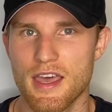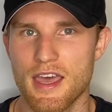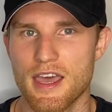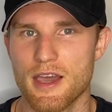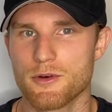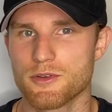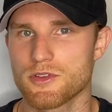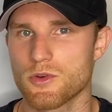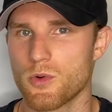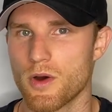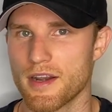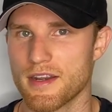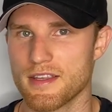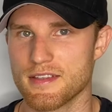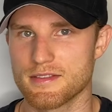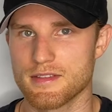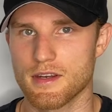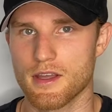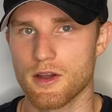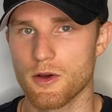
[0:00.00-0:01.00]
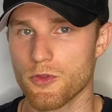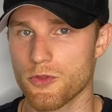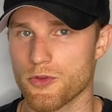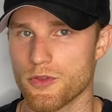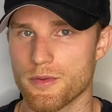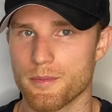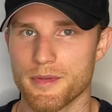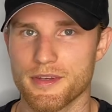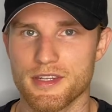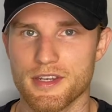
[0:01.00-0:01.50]
it was quite easy to go through
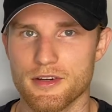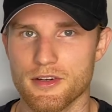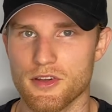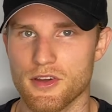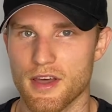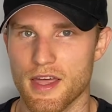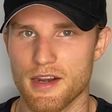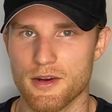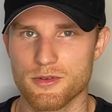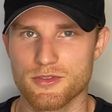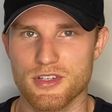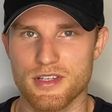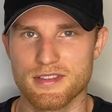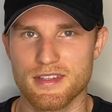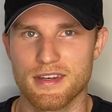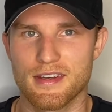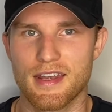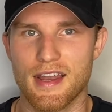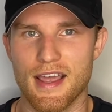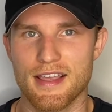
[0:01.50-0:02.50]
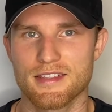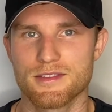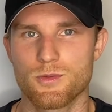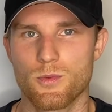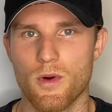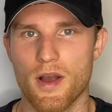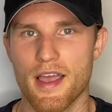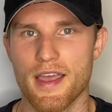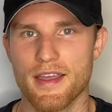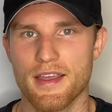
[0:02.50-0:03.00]
the material, and it was just a nice
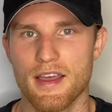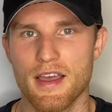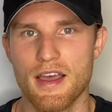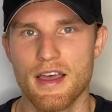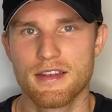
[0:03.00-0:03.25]
way